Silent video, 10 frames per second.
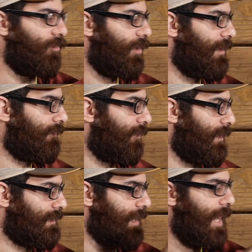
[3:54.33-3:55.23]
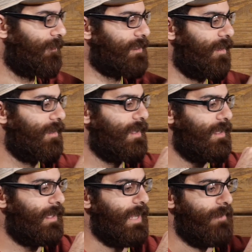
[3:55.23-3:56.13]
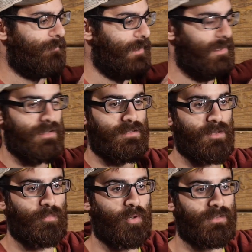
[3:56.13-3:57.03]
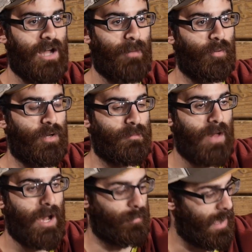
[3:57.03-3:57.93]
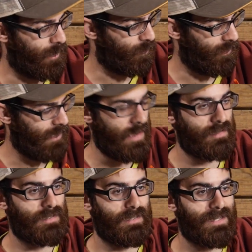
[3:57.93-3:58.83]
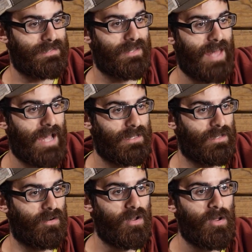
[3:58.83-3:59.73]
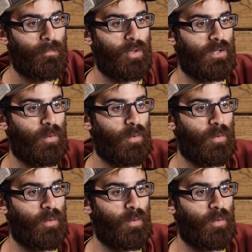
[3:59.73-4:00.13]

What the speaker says: right from the top. So again, simple top loading backpack will allow you to get to that gear pretty